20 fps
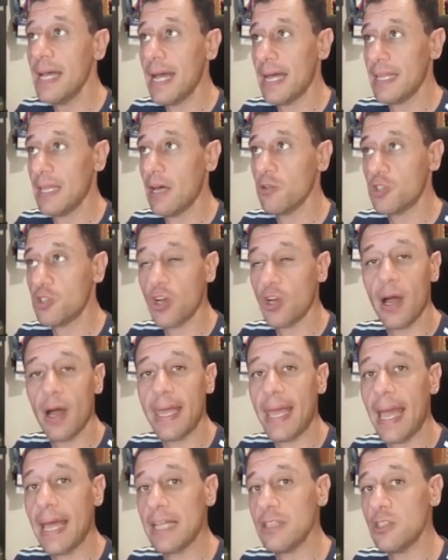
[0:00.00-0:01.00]
and I'll try
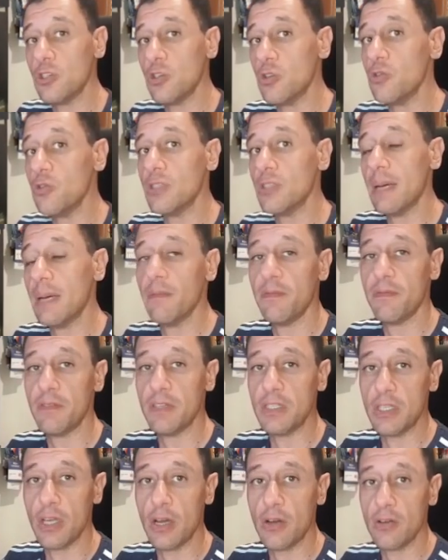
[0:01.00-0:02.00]
and do some
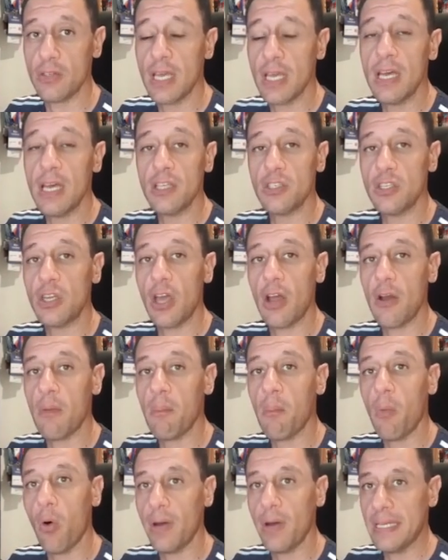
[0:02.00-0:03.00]
videos to go
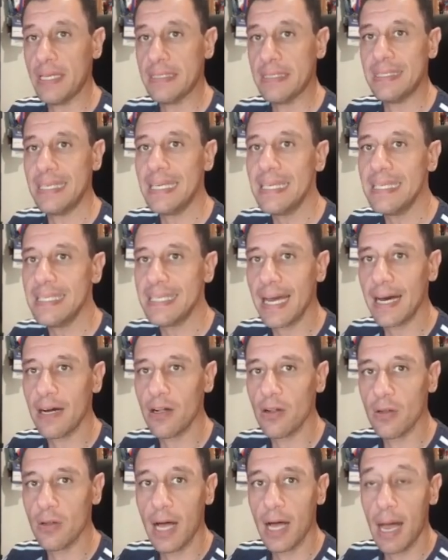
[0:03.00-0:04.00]
more in
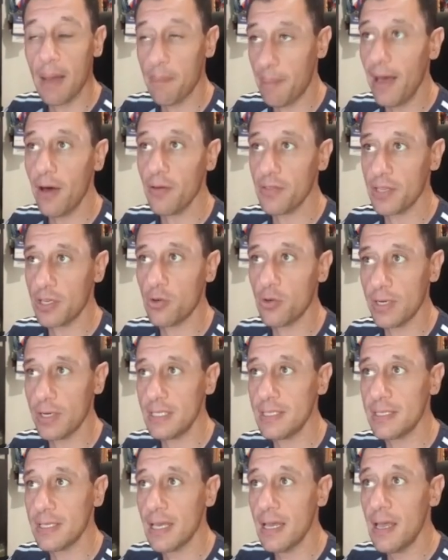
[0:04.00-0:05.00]
detail about the
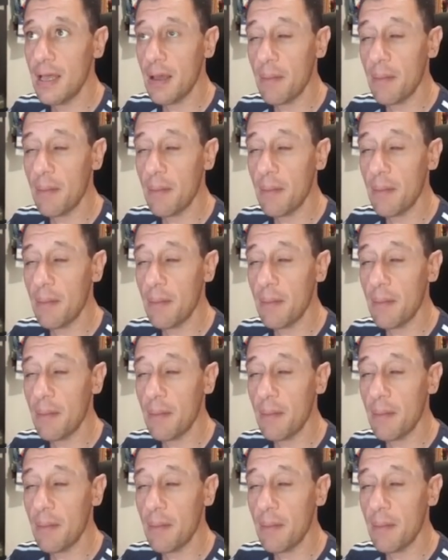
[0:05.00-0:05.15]
coins,